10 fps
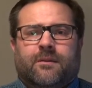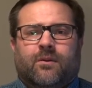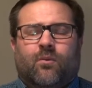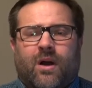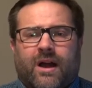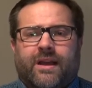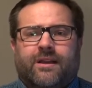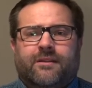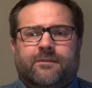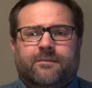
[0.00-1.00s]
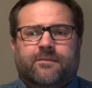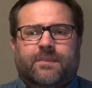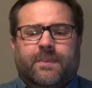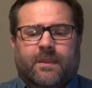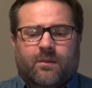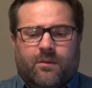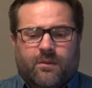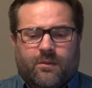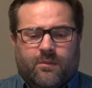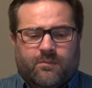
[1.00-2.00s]
Why?
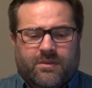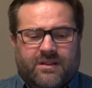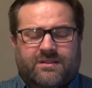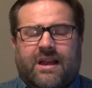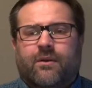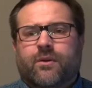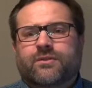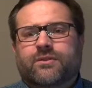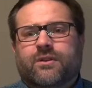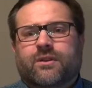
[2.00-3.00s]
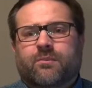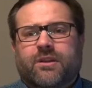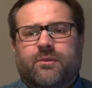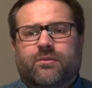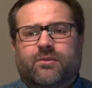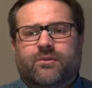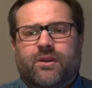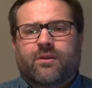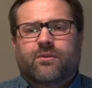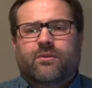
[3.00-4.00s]
Because how else are going to people
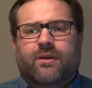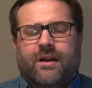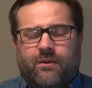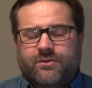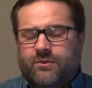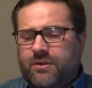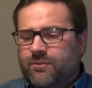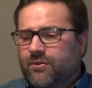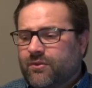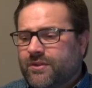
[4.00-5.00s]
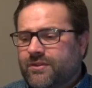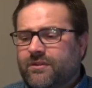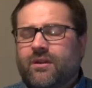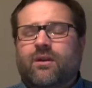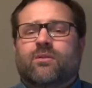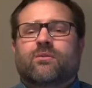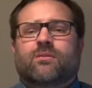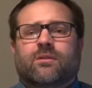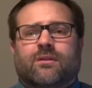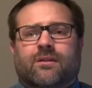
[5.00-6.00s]
know? How else are people going to know
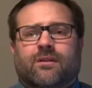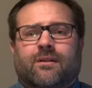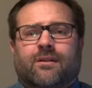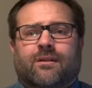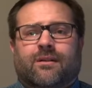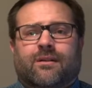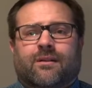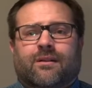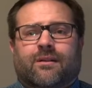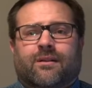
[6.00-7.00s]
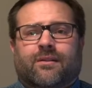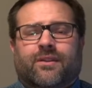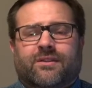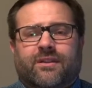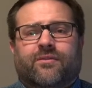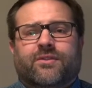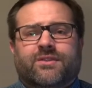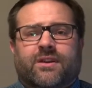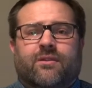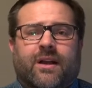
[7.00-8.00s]
the difference
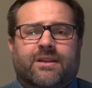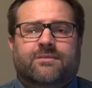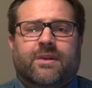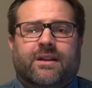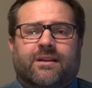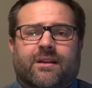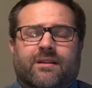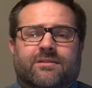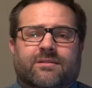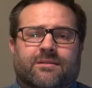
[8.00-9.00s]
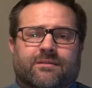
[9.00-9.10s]
that Christ made in us?